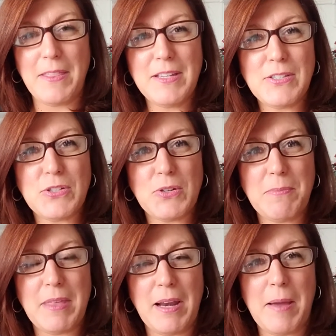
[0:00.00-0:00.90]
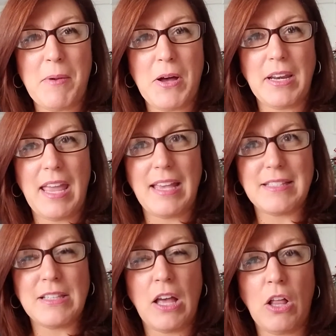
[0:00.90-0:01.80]
This trip that I'm on
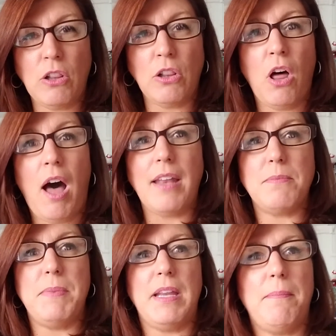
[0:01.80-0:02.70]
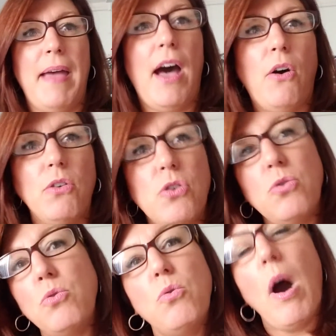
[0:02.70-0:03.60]
has a lot been about
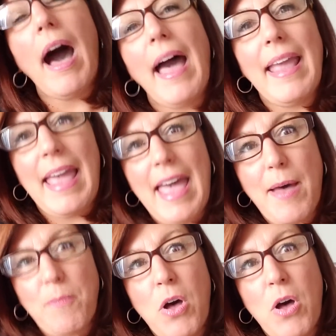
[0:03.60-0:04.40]
who I am,